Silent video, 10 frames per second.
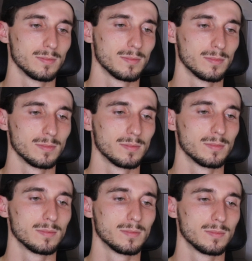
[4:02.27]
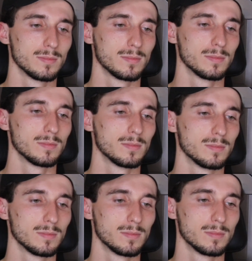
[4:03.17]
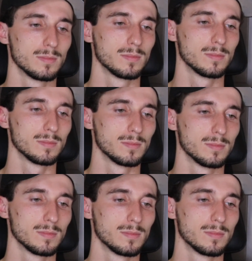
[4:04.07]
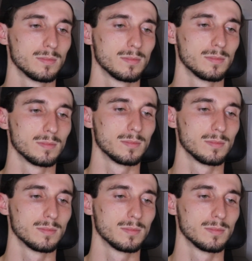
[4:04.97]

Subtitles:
This person isn't speaking.